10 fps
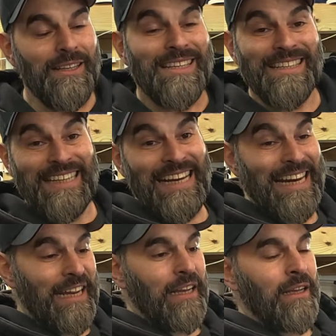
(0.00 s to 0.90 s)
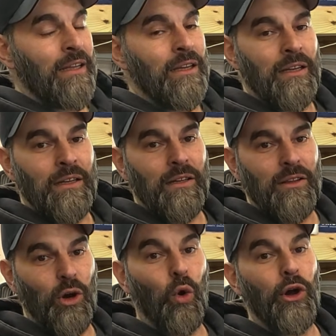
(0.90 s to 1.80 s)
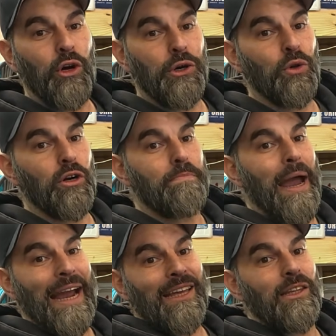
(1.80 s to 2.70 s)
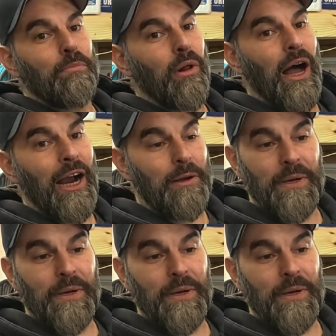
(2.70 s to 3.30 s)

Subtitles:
seating the oil cooler back in the block